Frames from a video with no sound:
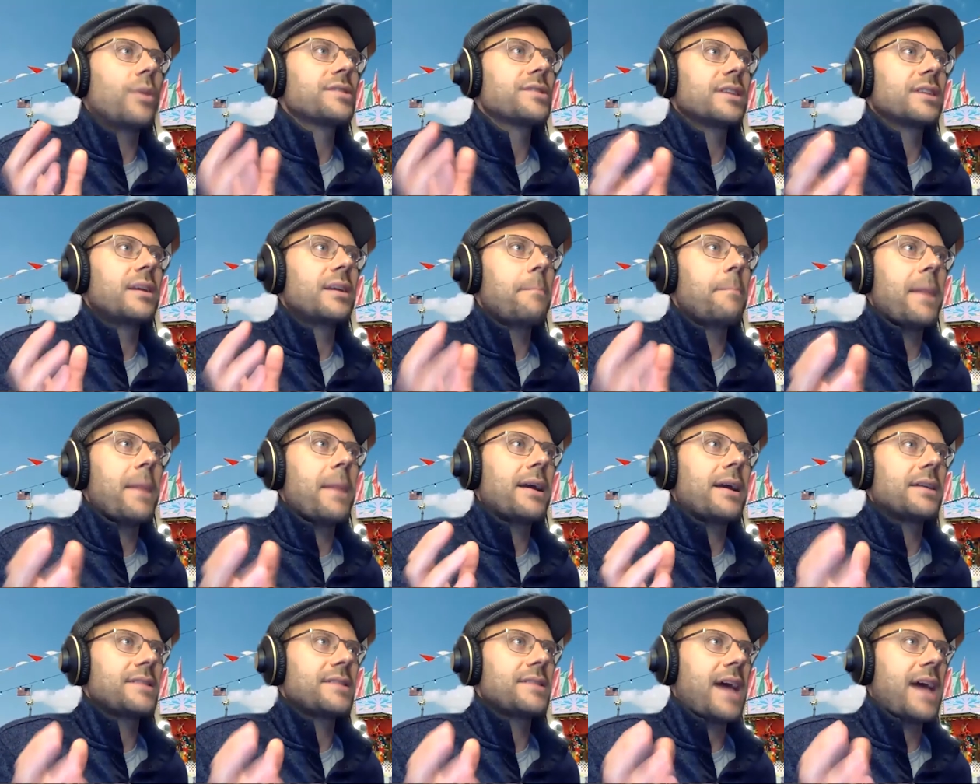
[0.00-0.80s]
what's going to
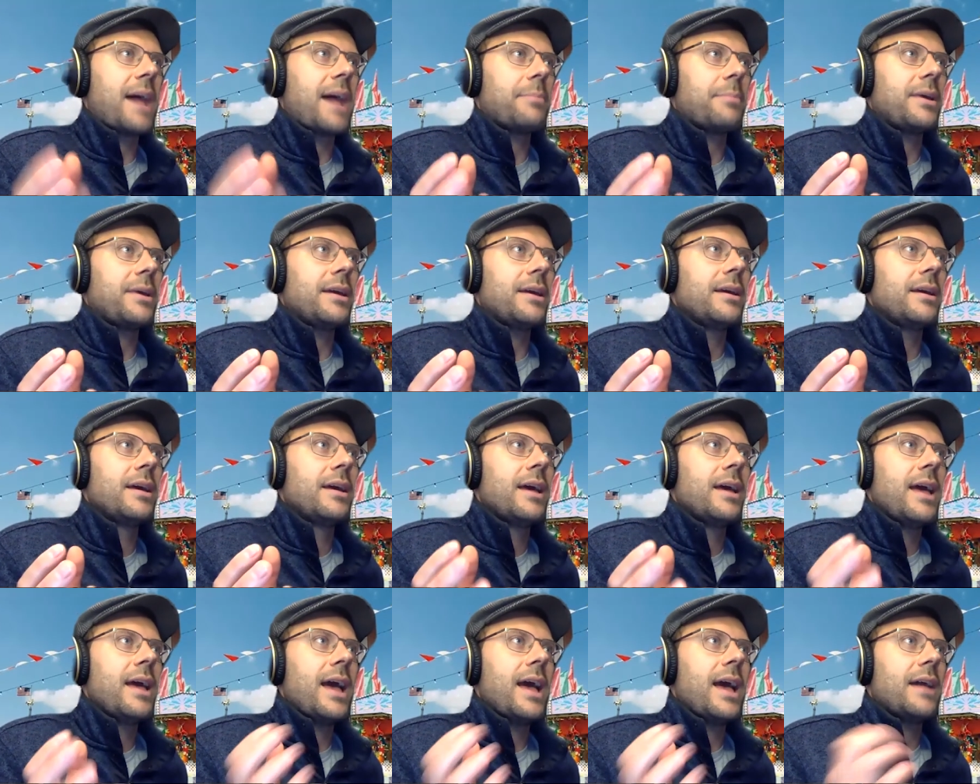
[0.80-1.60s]
make us happy
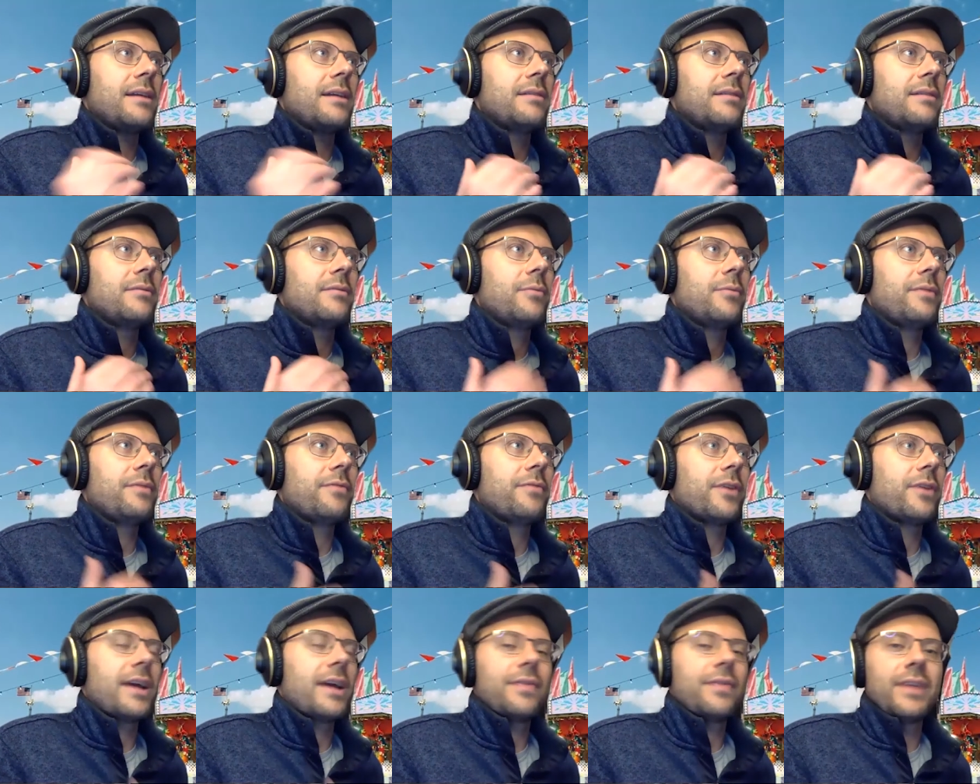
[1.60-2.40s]
and we
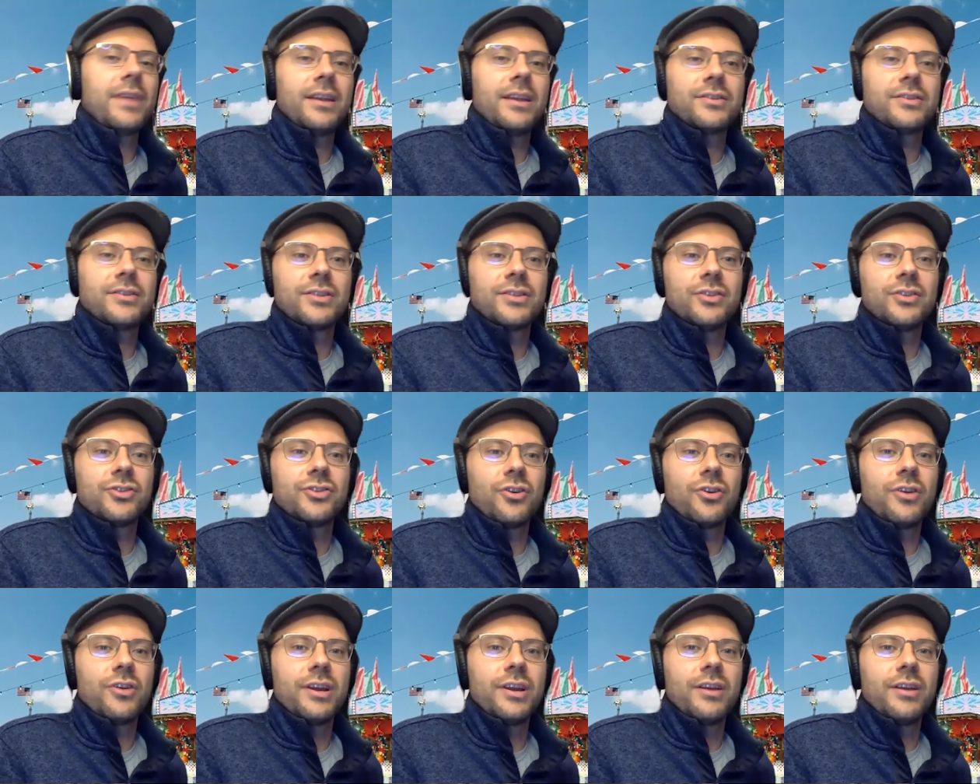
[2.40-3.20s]
forget that it's the
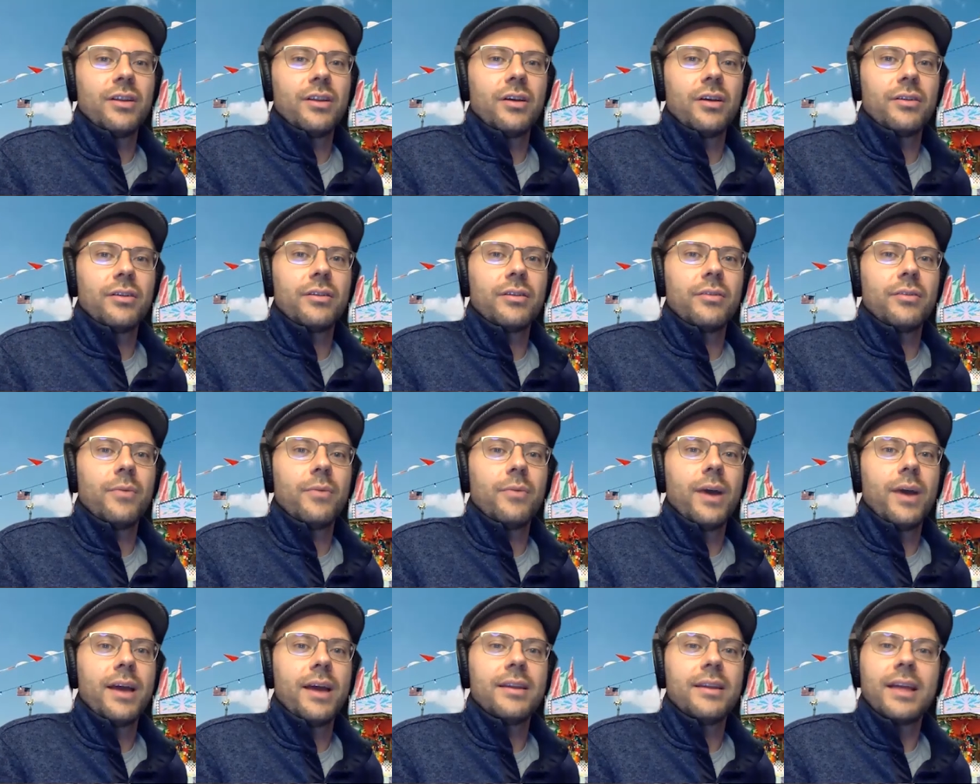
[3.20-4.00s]
journey along the
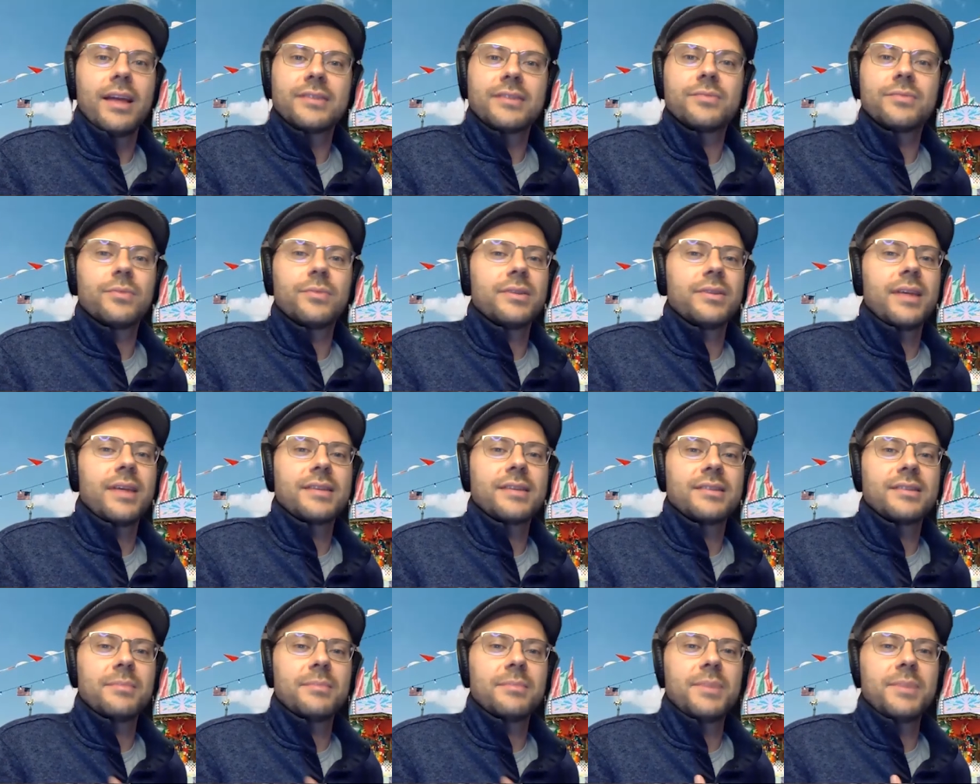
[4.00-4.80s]
way and that's what
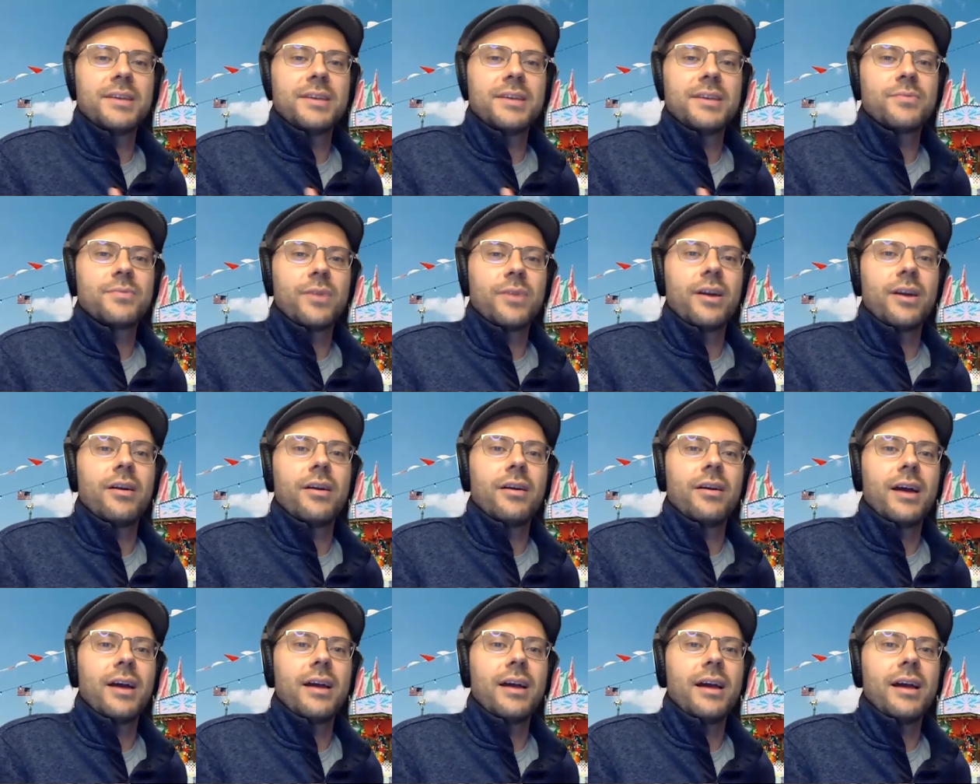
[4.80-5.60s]
that's the piece
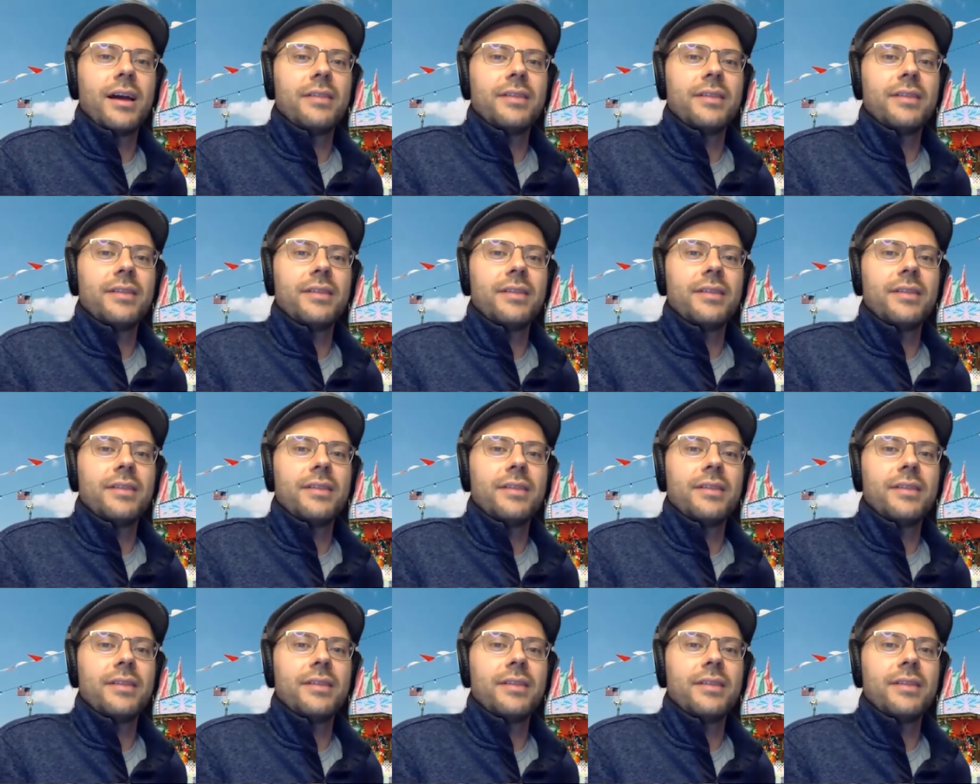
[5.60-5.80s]
where I, I,